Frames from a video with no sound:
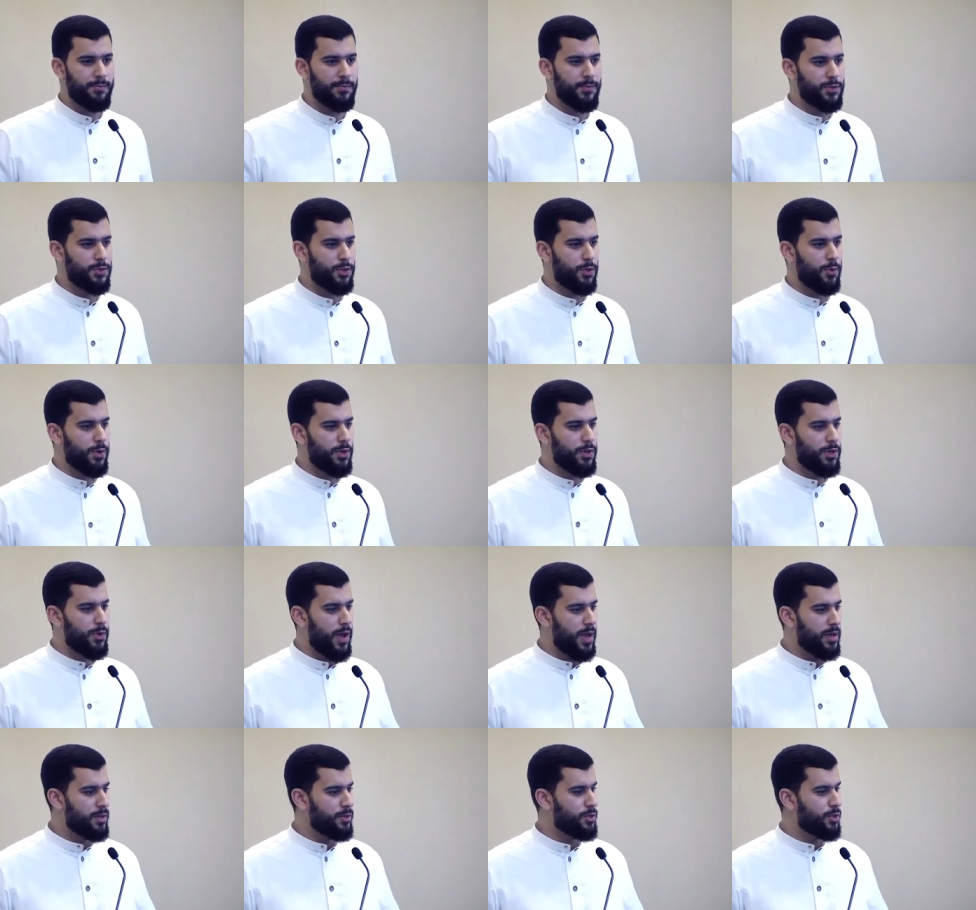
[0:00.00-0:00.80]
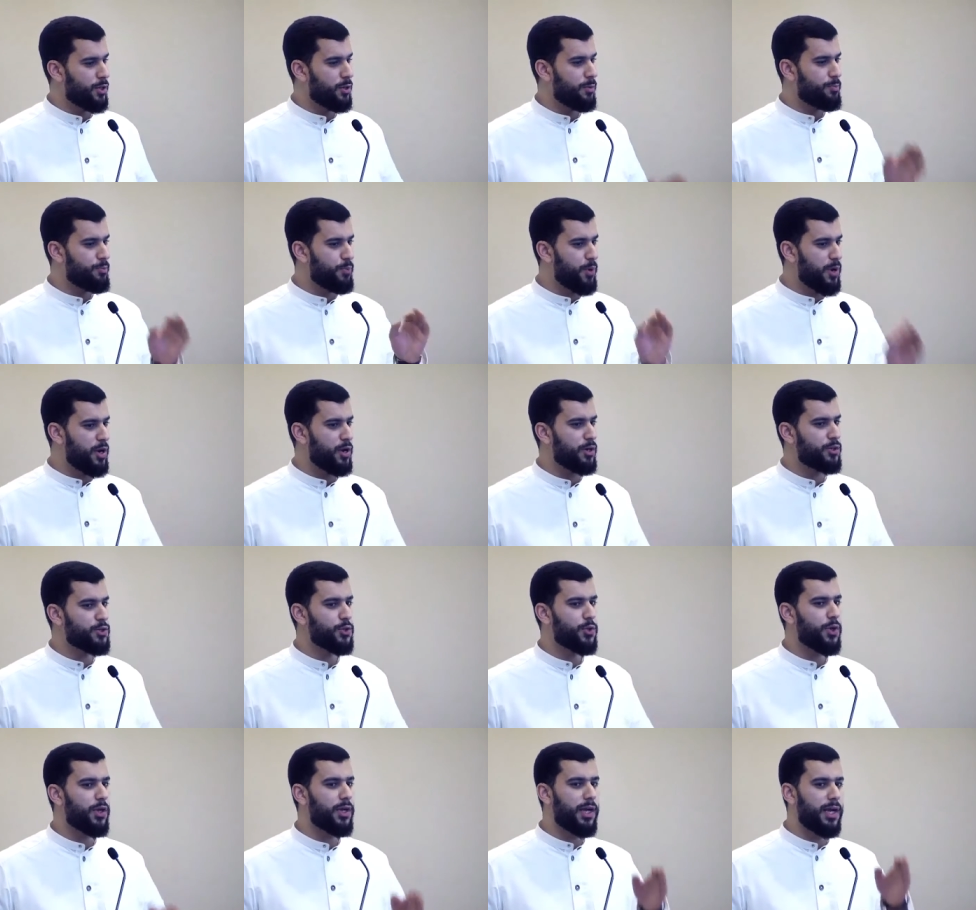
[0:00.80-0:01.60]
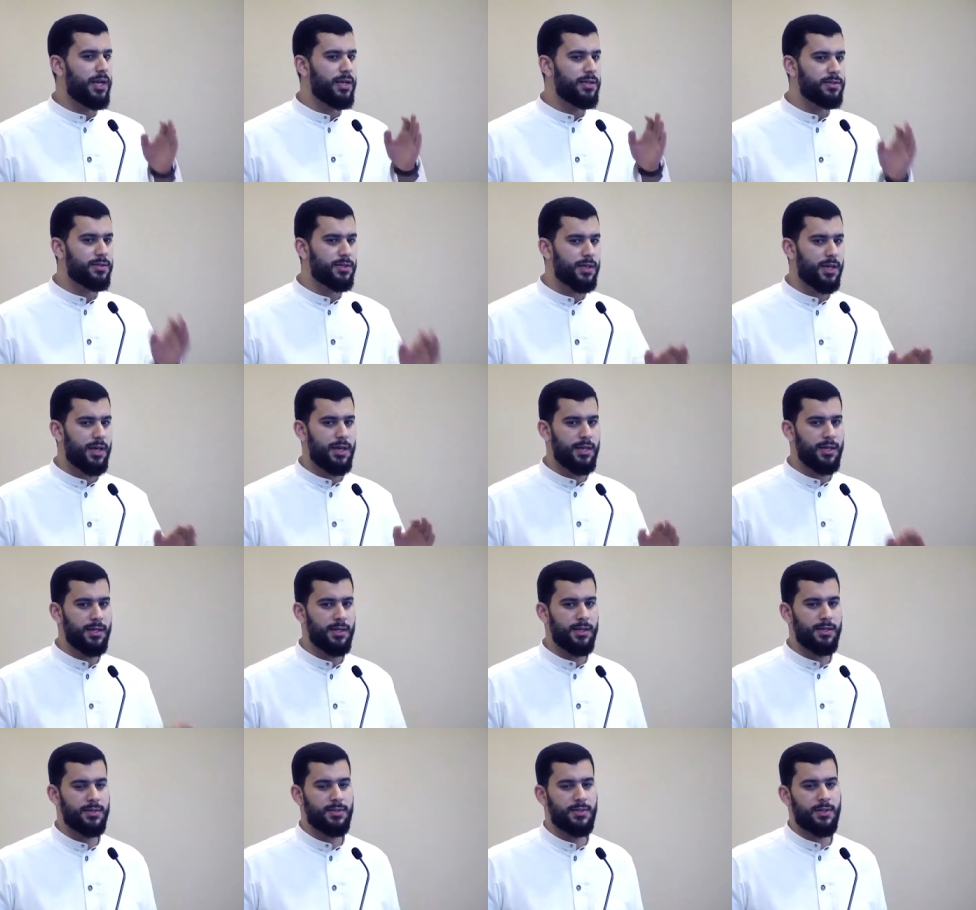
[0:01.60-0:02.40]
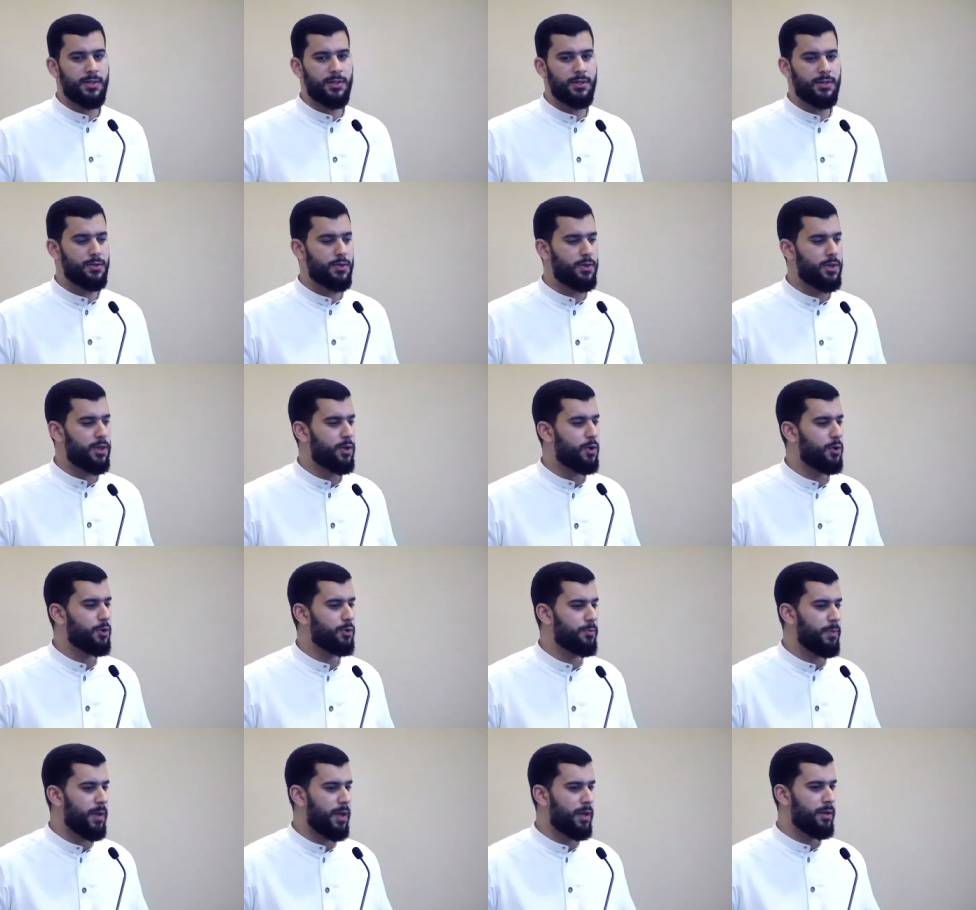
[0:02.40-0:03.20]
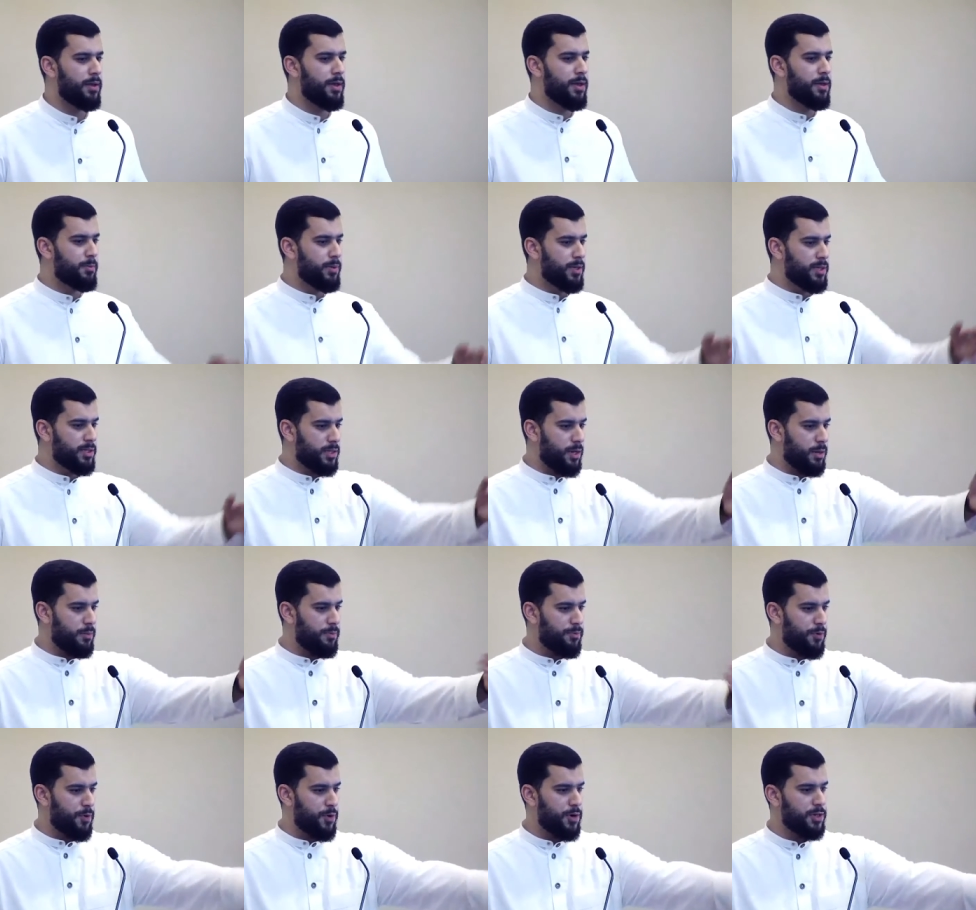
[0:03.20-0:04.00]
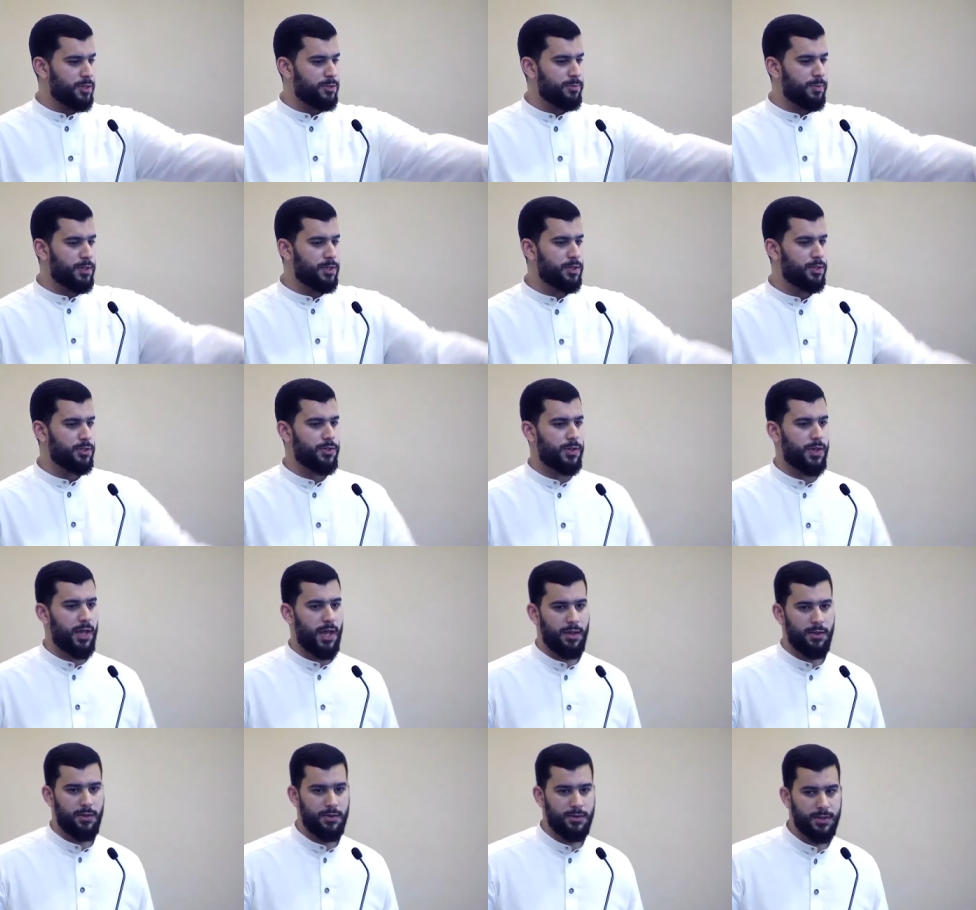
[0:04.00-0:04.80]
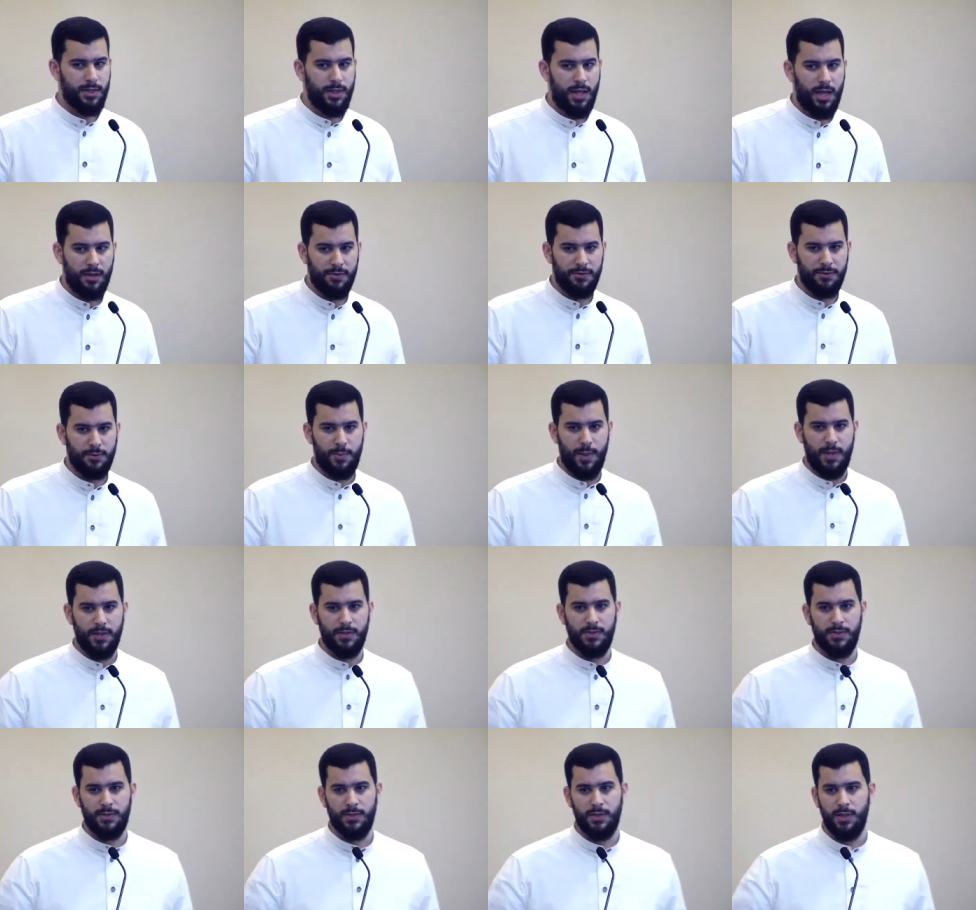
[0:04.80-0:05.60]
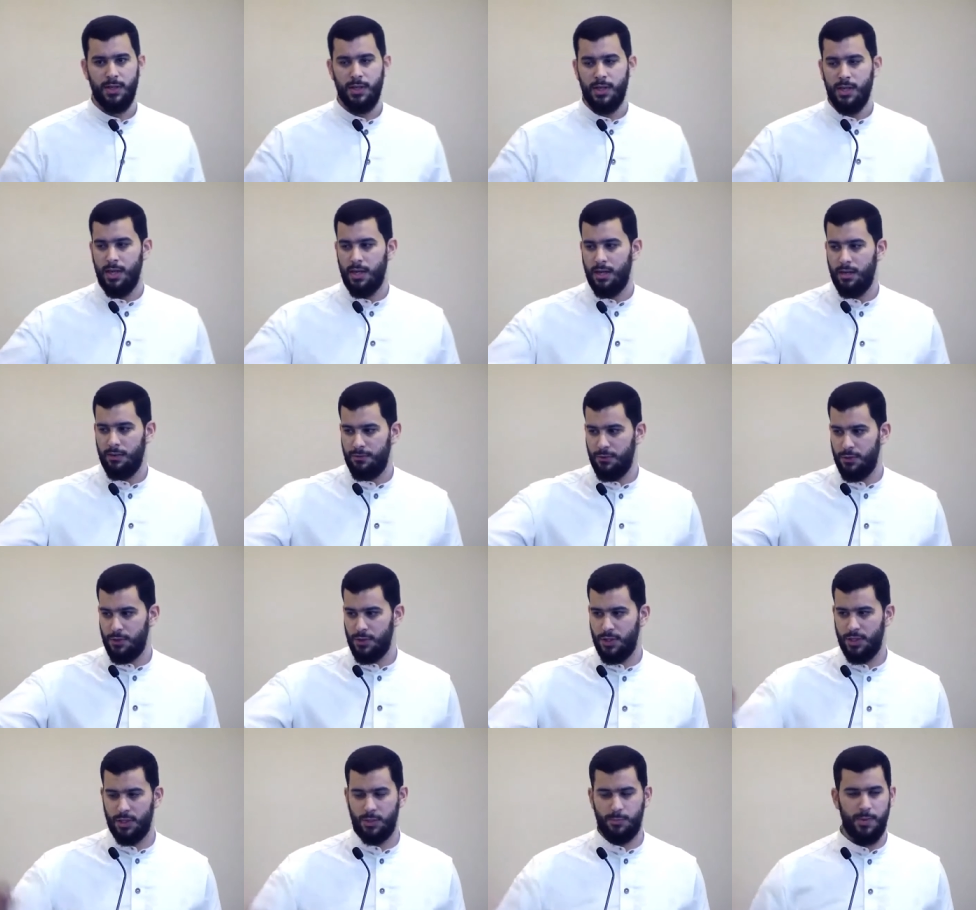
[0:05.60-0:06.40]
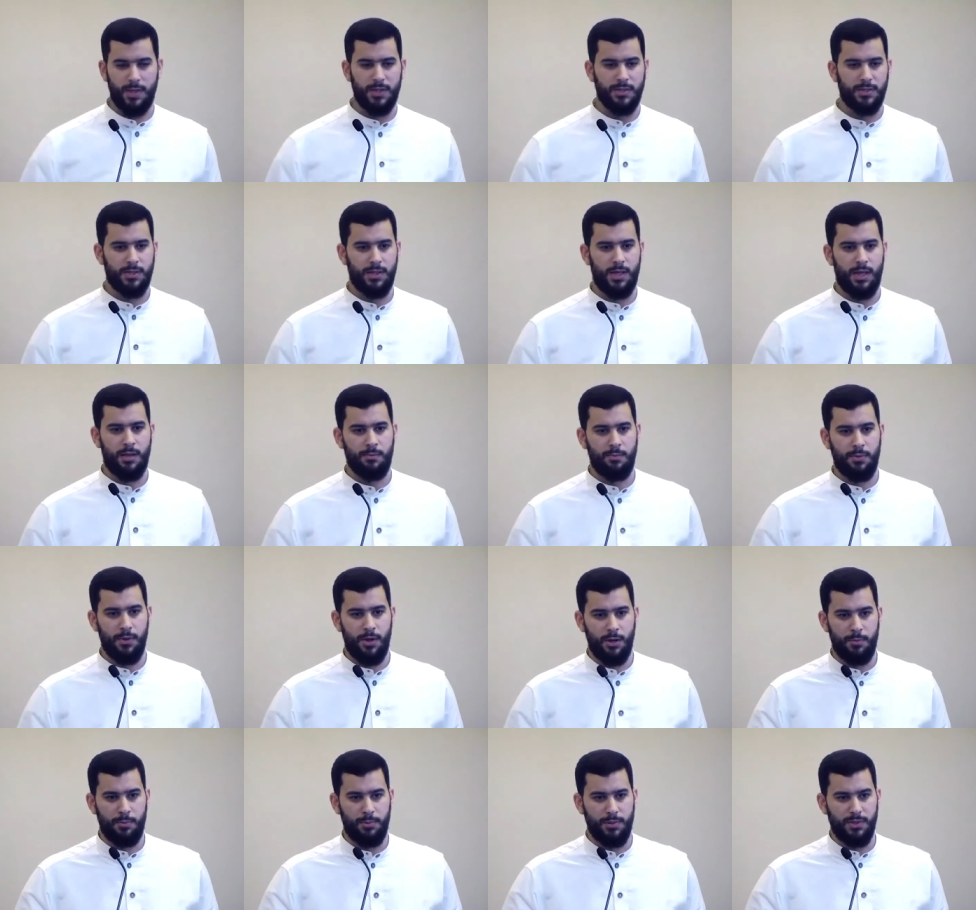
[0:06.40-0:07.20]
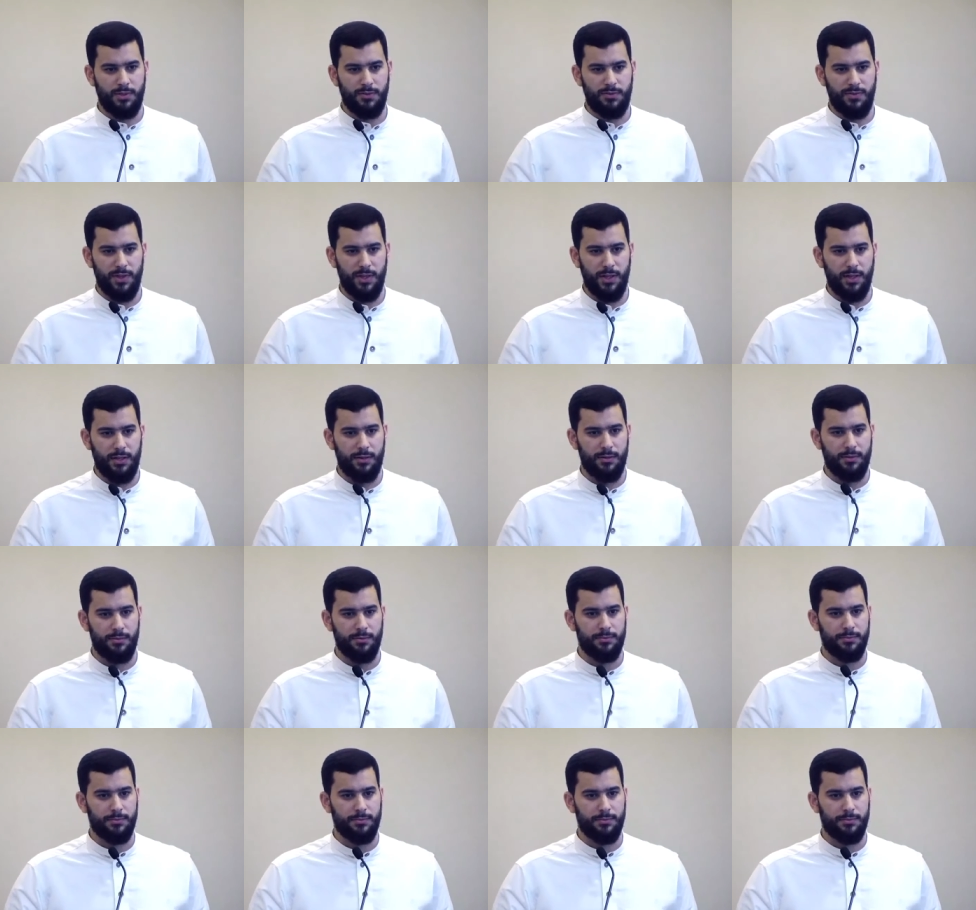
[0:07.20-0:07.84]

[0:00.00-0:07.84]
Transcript: So when you enter, pray your two rak'ahs and listen to the khutbah. Please come forward as much as you can. There's a lot of space. And if you see space in the NPR, please fill it.